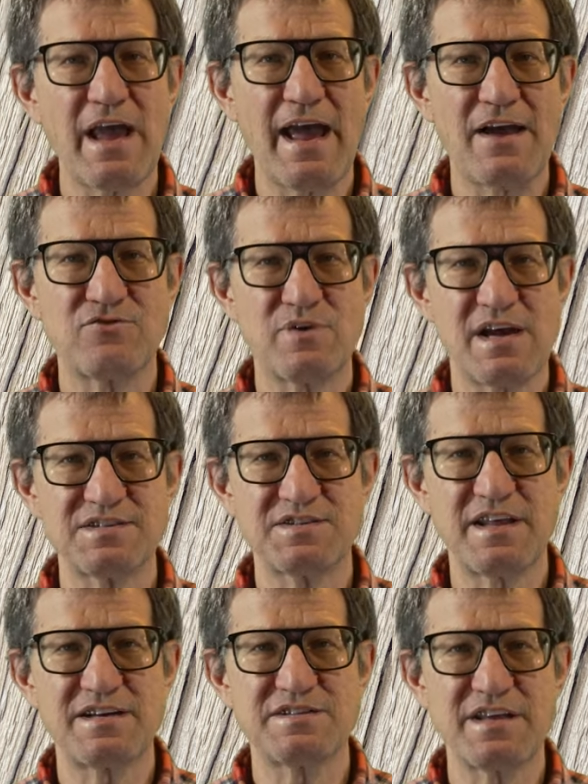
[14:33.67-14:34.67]
address
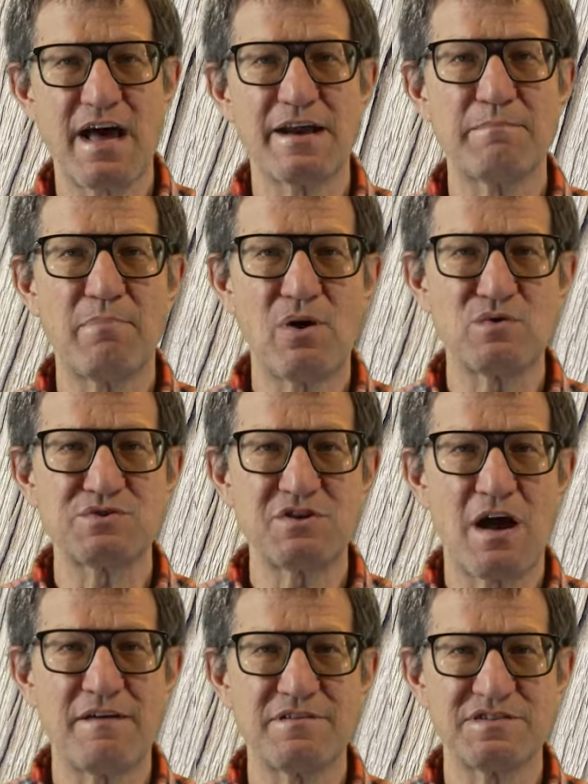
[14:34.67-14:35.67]
that is not a post
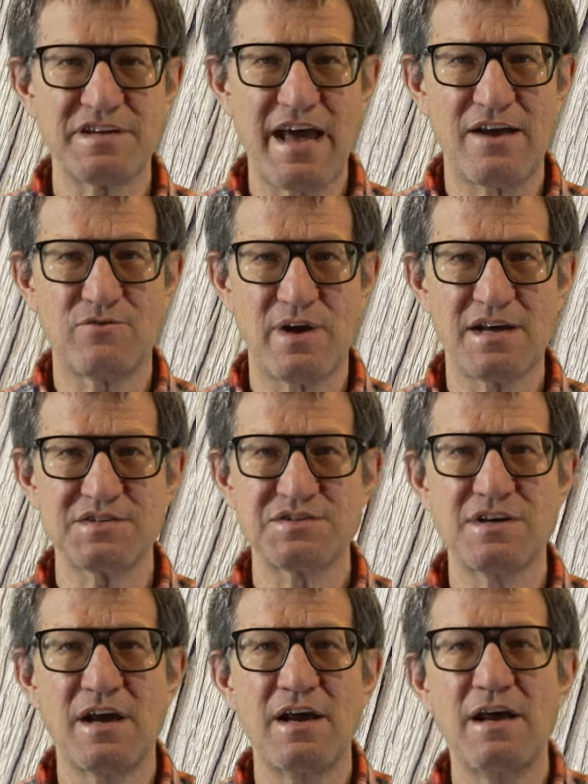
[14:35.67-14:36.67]
office address.